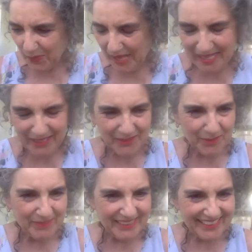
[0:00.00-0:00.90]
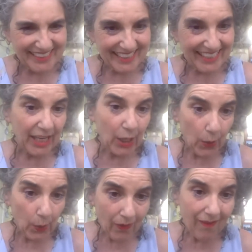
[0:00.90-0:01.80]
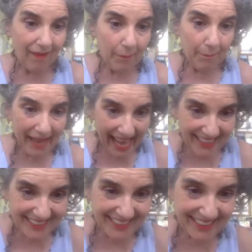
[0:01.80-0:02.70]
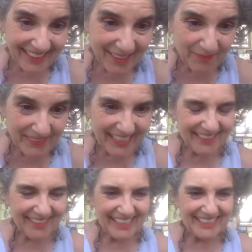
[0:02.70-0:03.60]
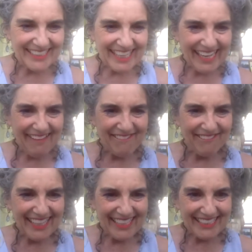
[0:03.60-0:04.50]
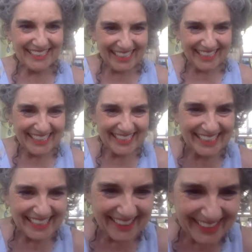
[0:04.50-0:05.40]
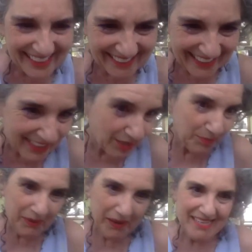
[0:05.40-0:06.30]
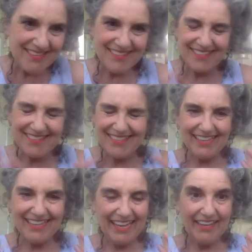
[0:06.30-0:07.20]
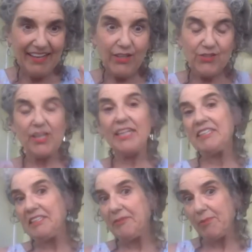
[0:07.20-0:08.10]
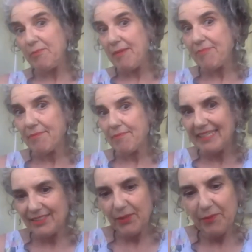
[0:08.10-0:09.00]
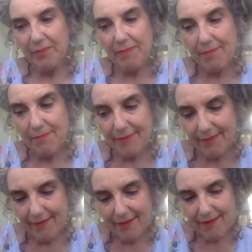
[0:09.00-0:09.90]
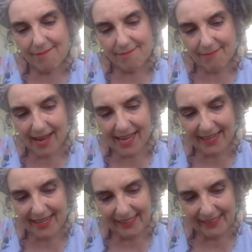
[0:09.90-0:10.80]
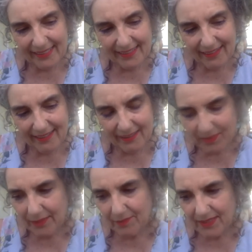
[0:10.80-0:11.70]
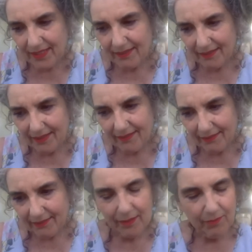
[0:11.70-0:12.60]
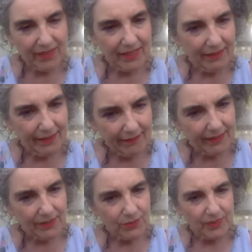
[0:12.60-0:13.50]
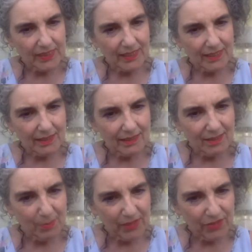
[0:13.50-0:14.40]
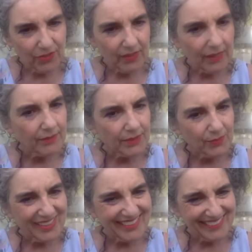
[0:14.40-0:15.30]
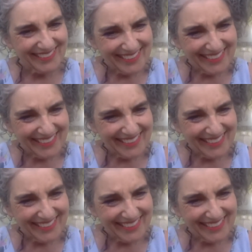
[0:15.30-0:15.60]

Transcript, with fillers: swell or build and then I go, back to them. And it's like I find all these secrets or these surprises that I suddenly remember, but I don't remember writing and it, sometimes i think there's something there that's really special that was written